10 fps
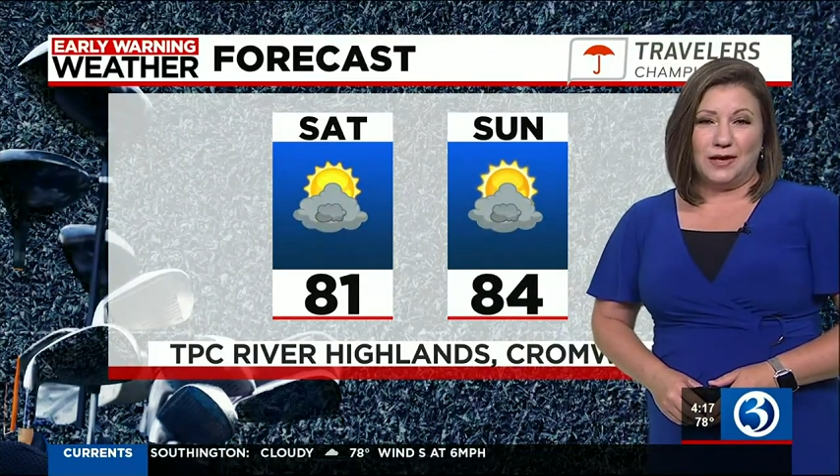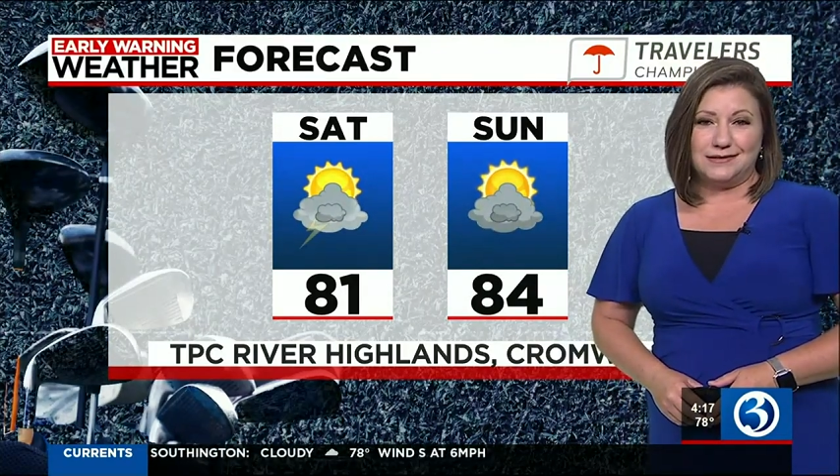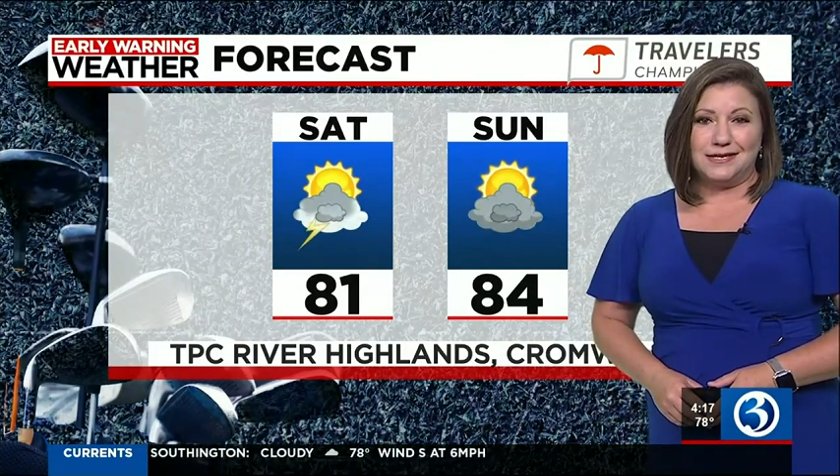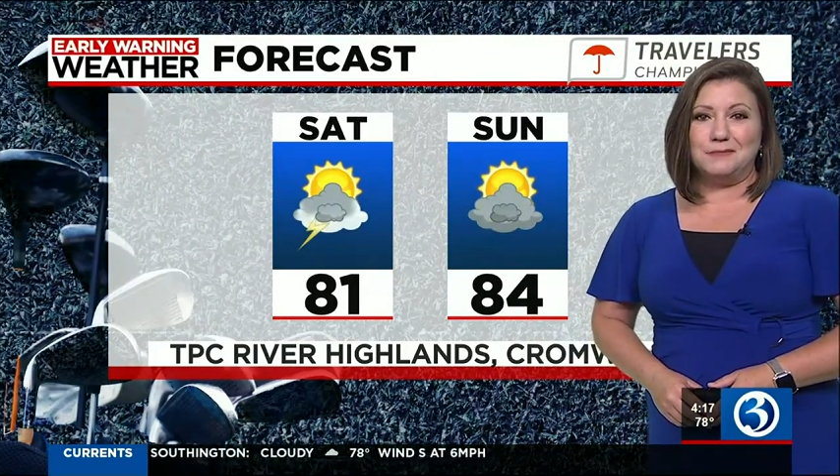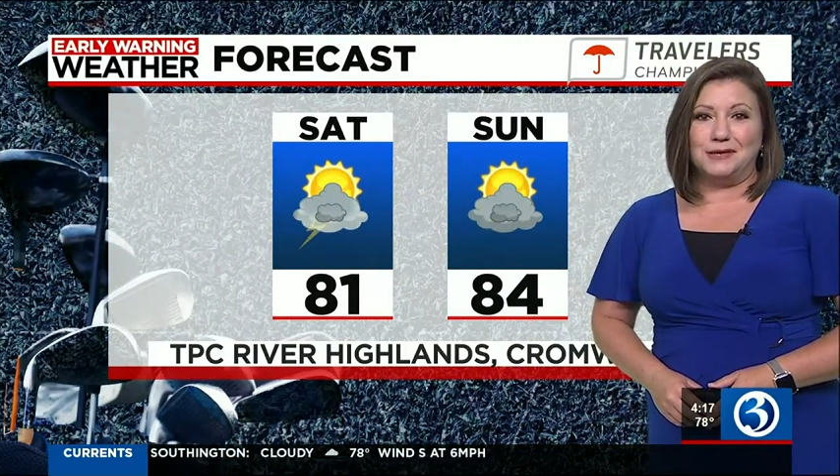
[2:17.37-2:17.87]
Not
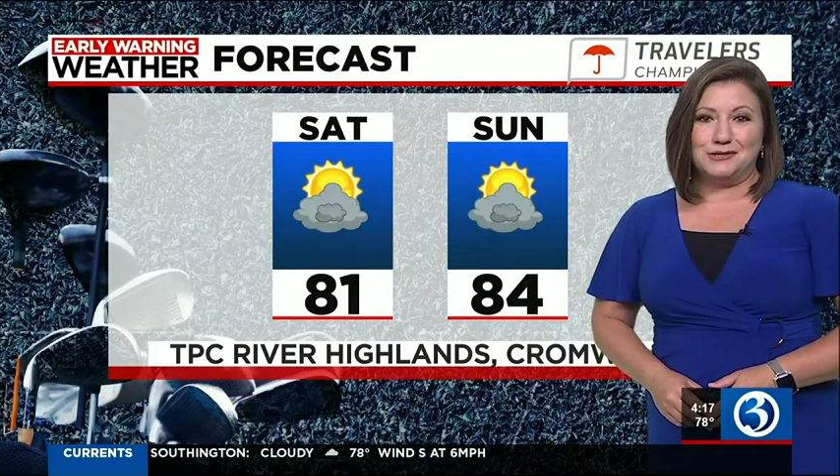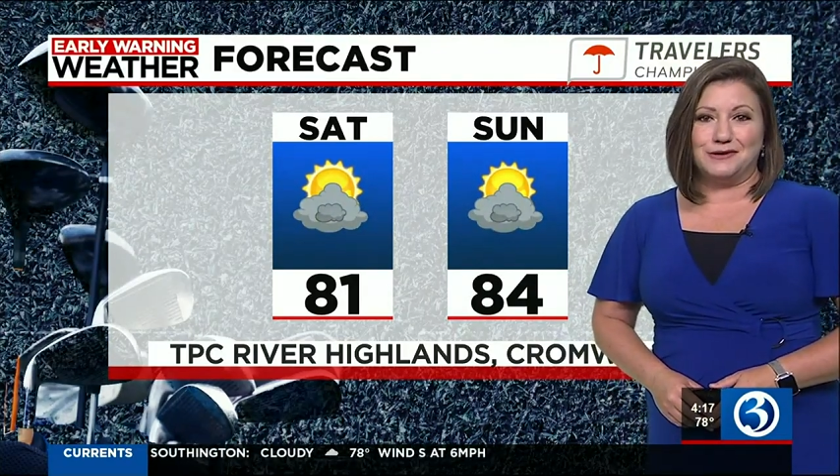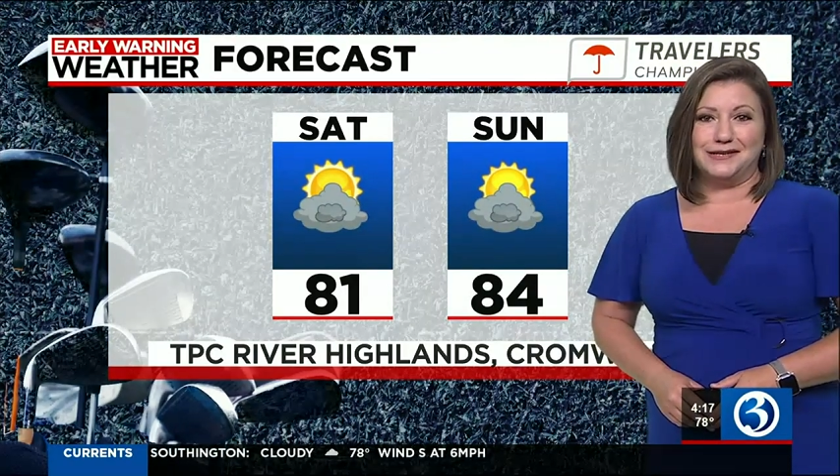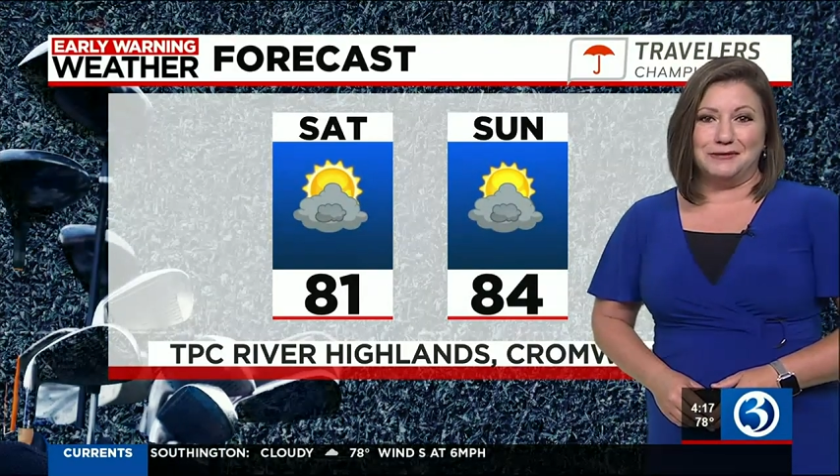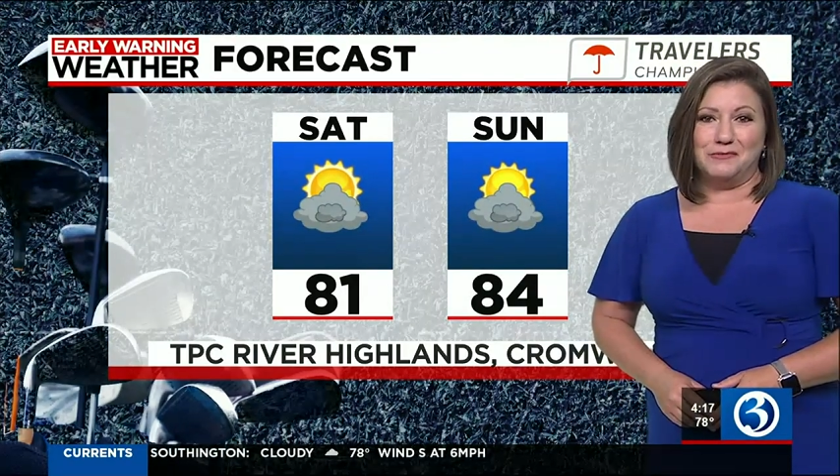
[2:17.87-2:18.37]
seeing much
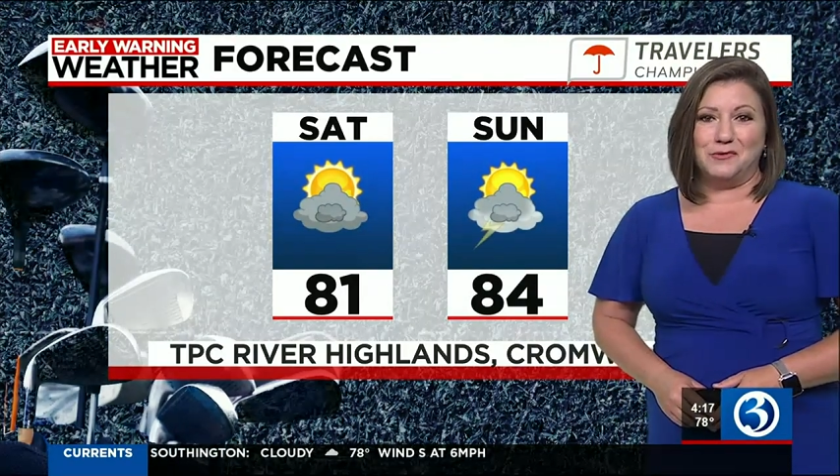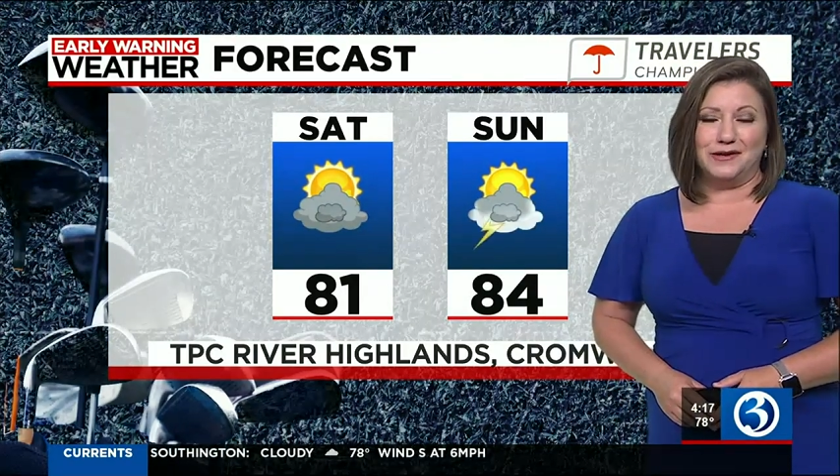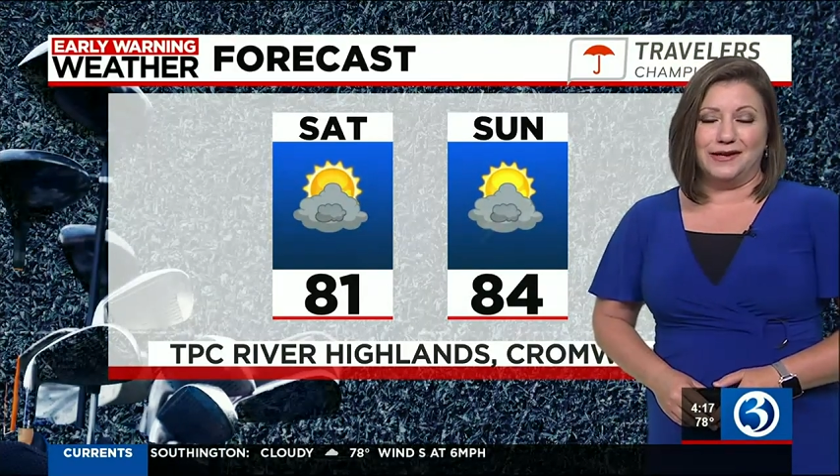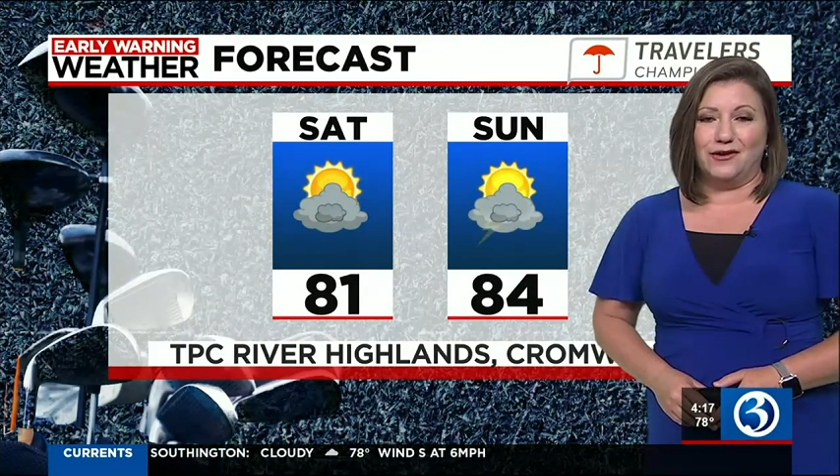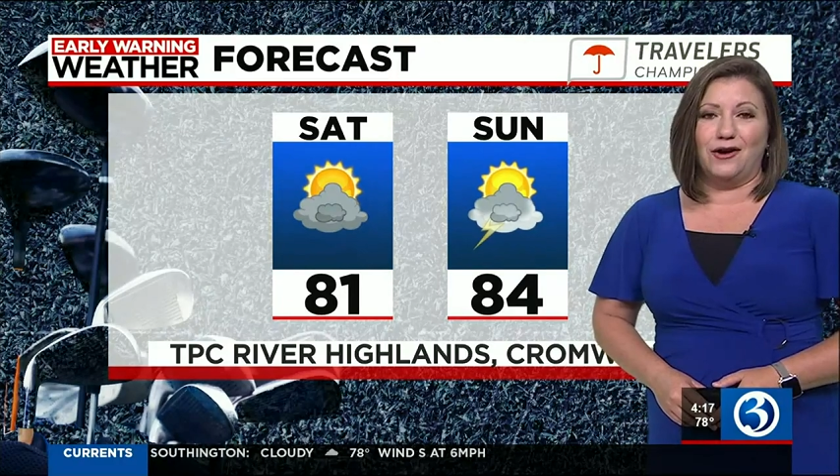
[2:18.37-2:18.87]
rain in the
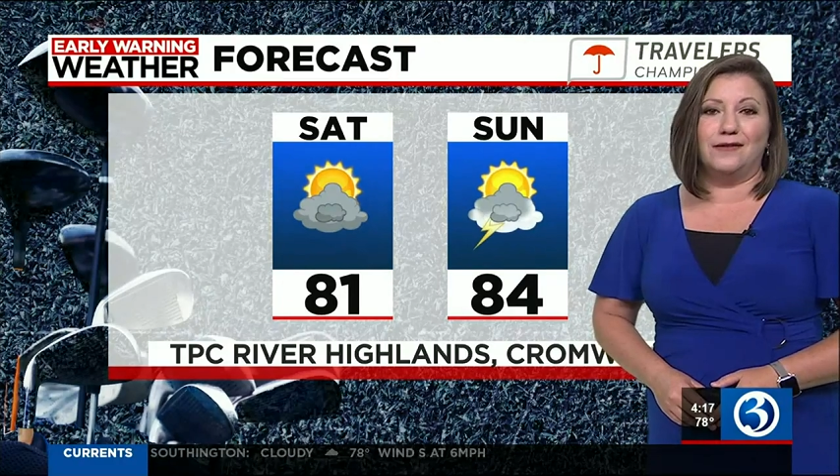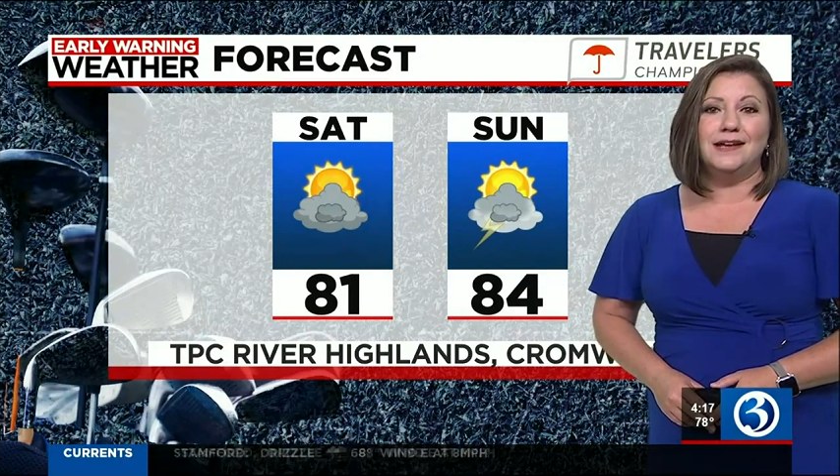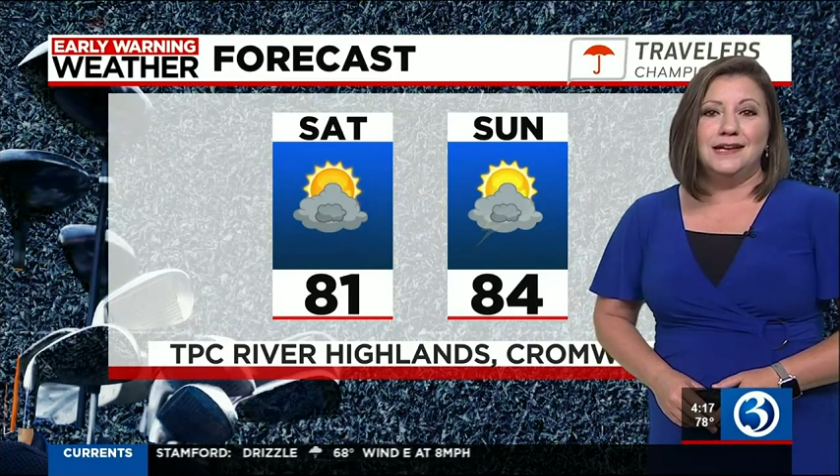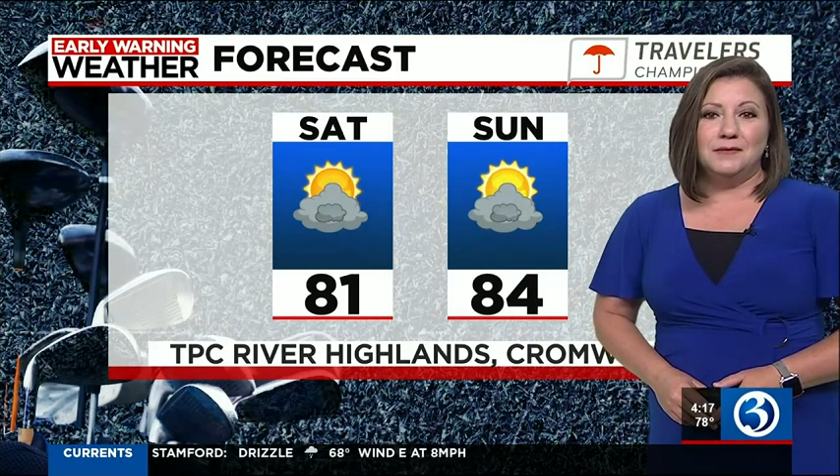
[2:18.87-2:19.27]
morning at all.